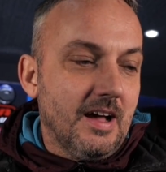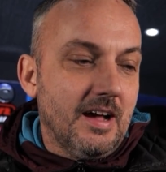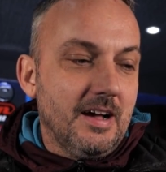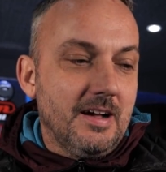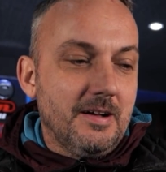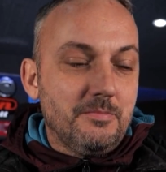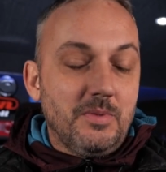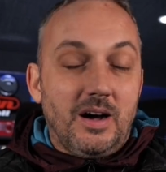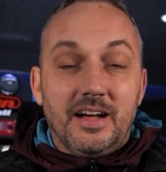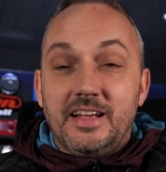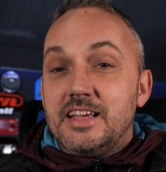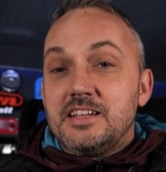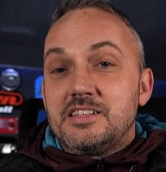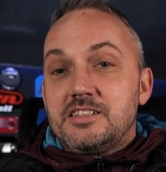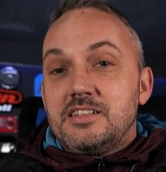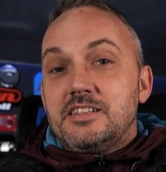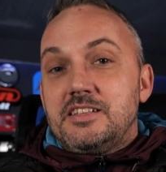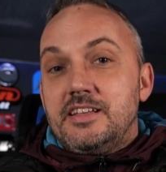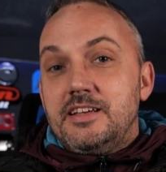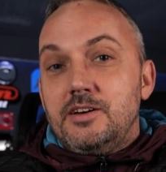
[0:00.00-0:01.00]
Um, I guess
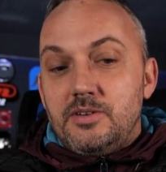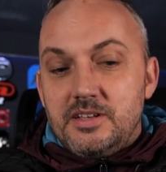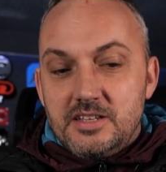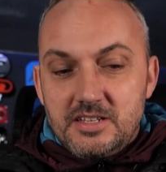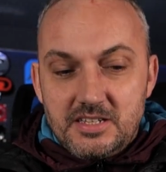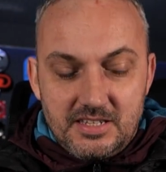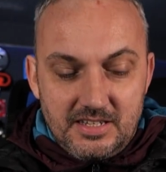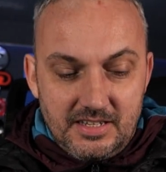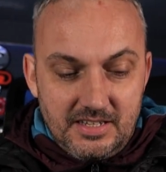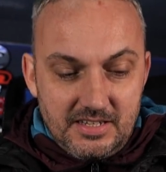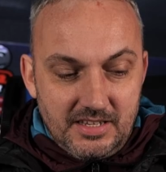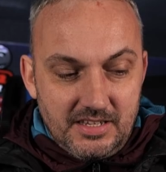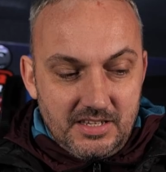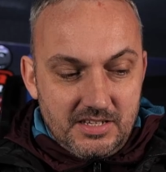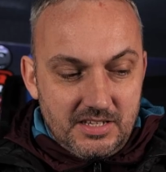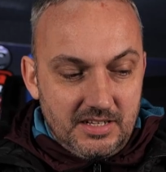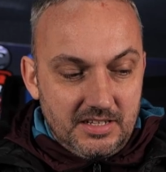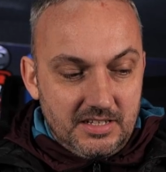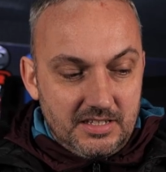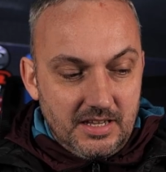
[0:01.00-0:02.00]
the deal is, is
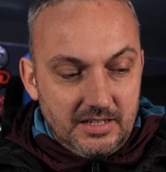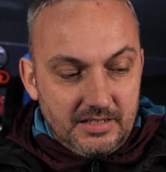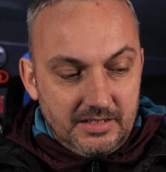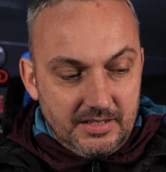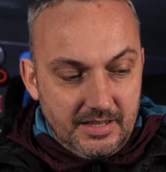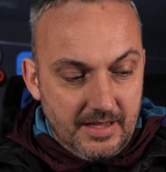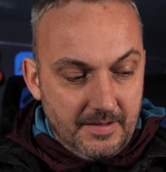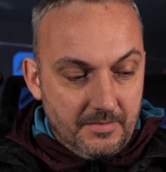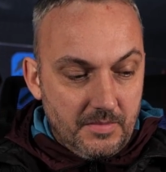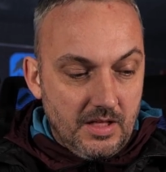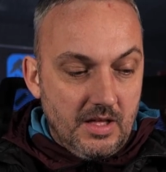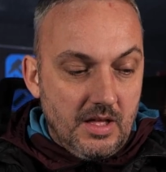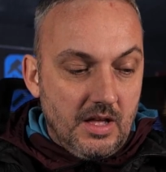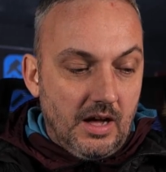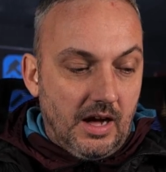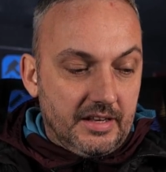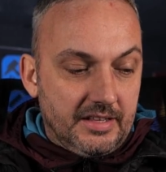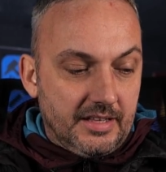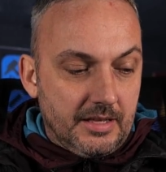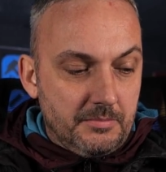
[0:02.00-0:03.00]
easily done there.
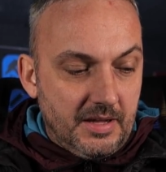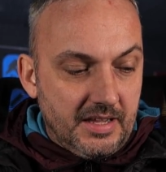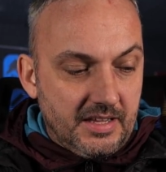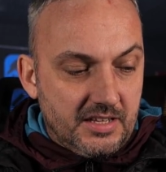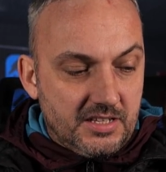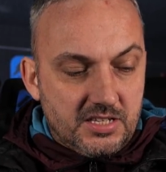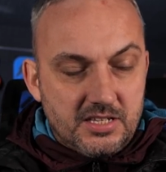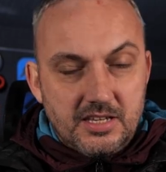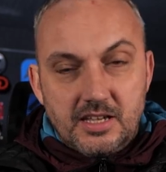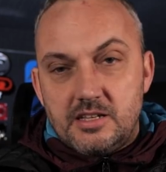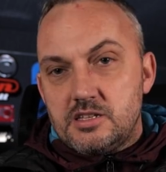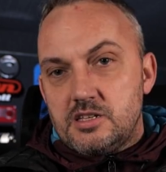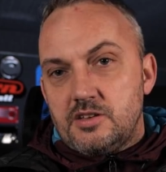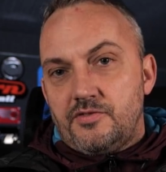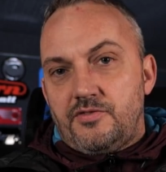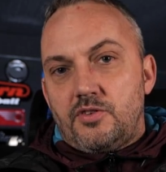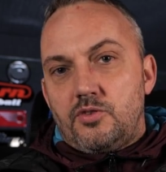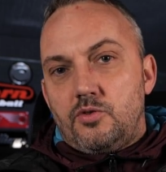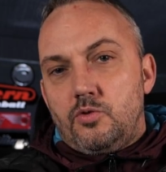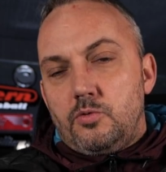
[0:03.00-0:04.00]
I think it makes sense
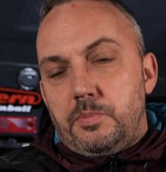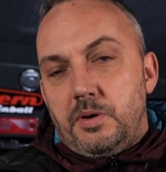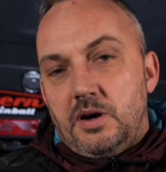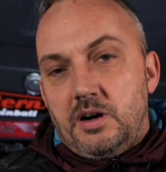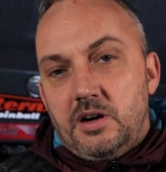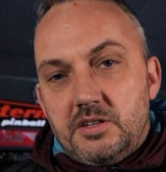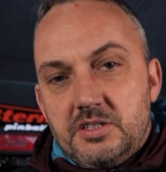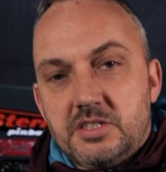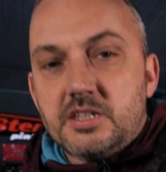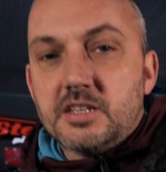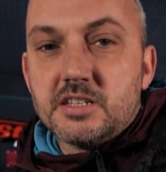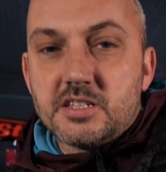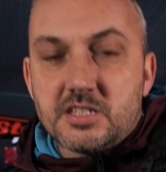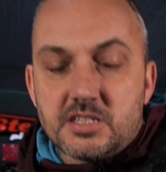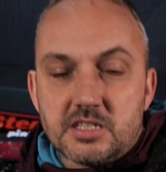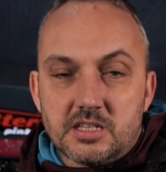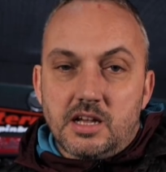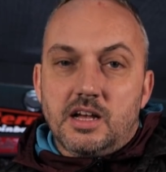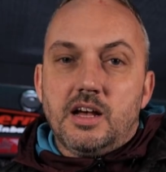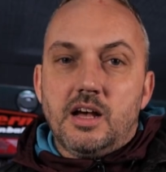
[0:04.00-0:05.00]
for all
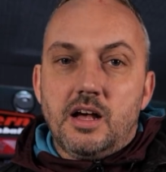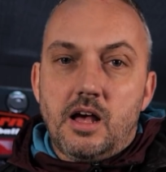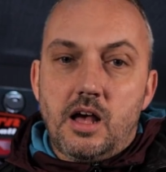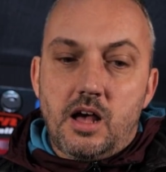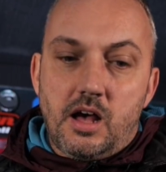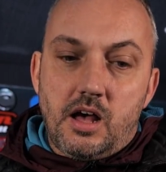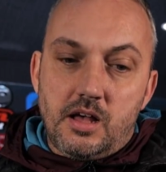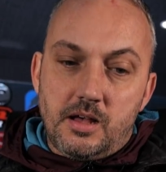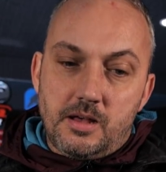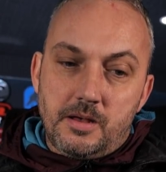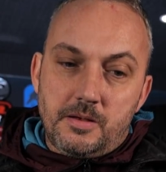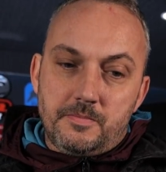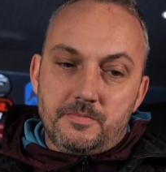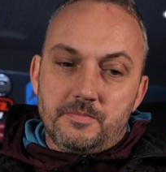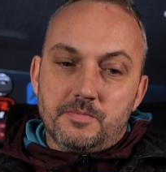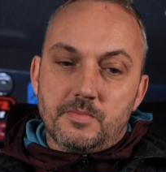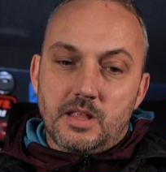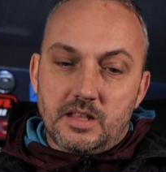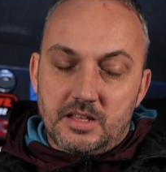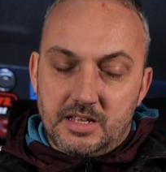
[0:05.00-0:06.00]
parties
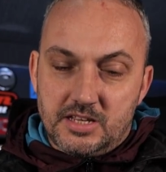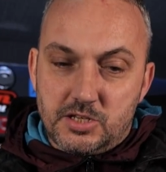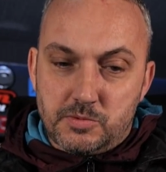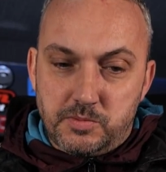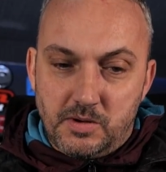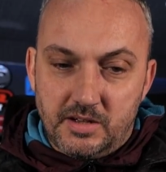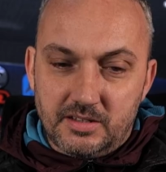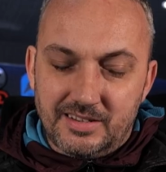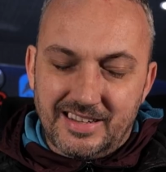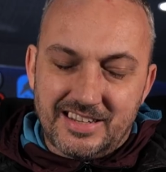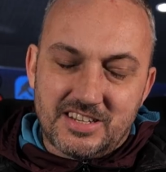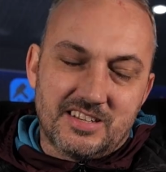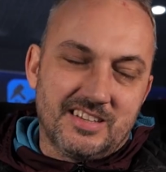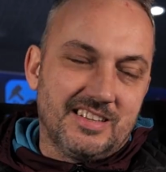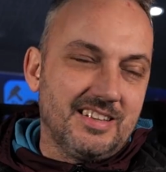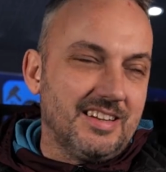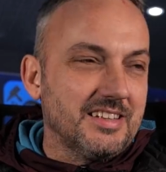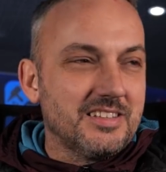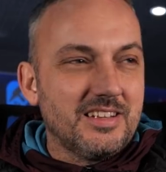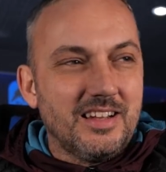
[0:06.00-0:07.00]
um, this one,
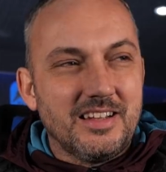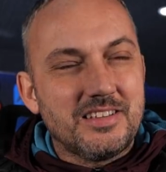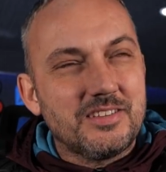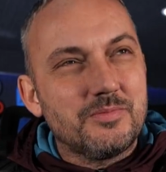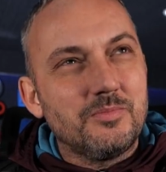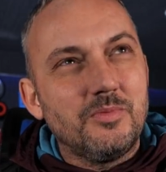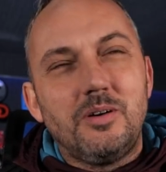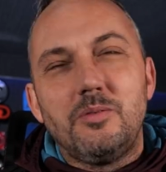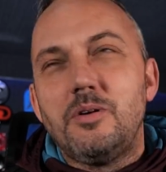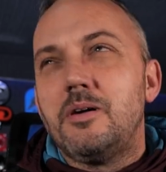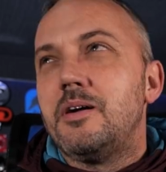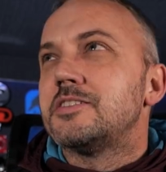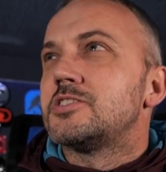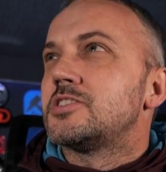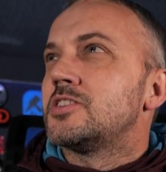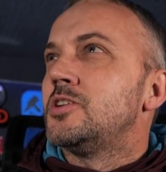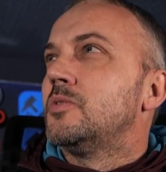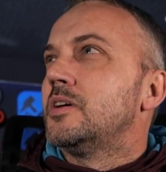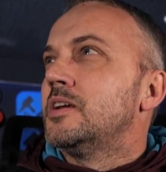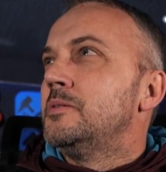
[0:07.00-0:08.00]
actually, I, I, what, what am I
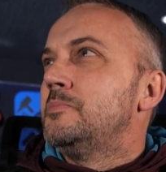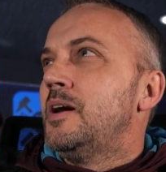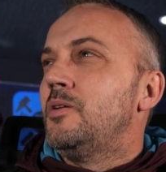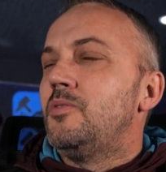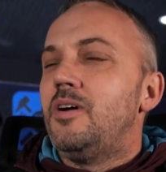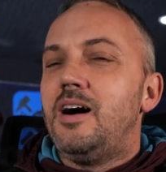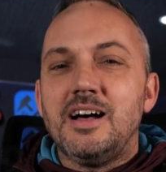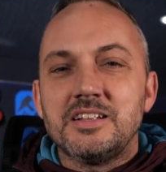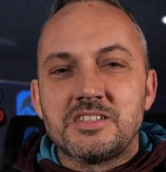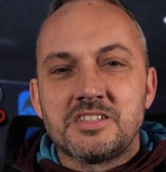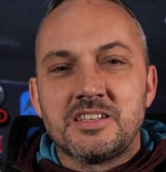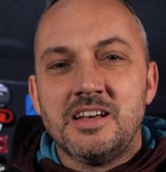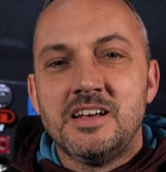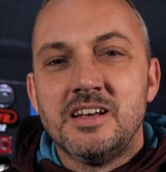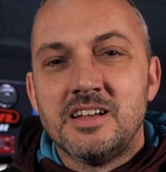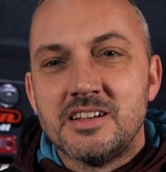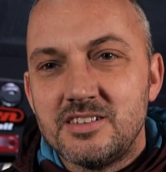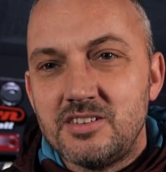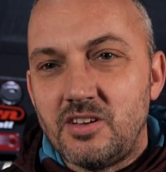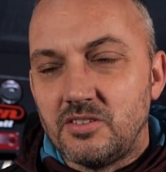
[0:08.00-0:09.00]
talking about? What utter
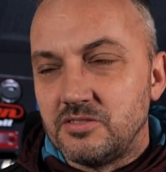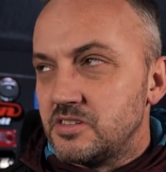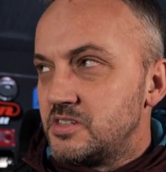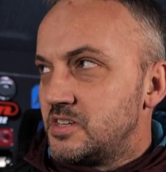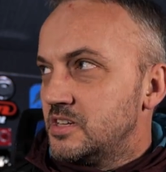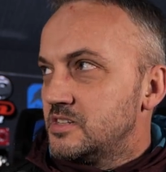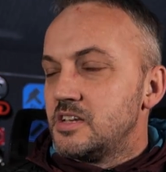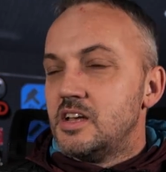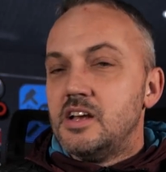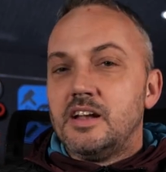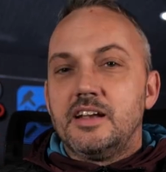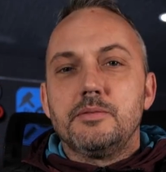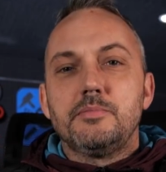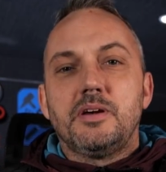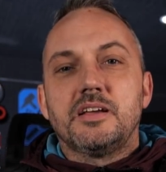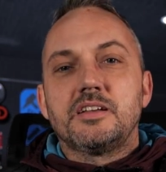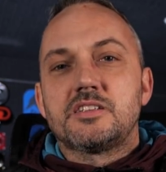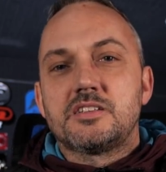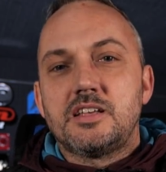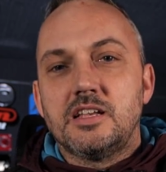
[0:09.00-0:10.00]
nonsense. I think it
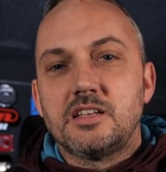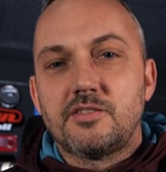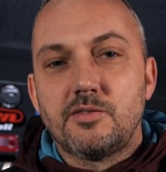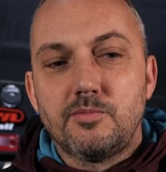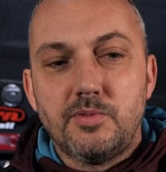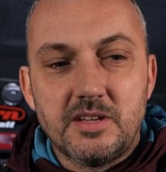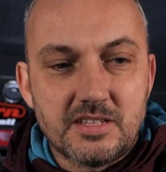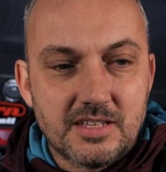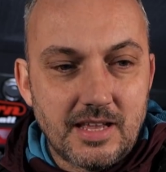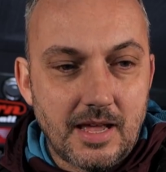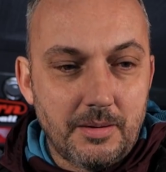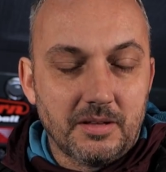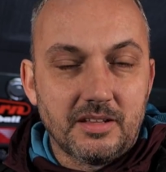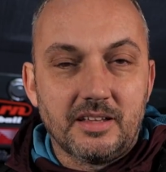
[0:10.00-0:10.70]
makes sense for West Ham.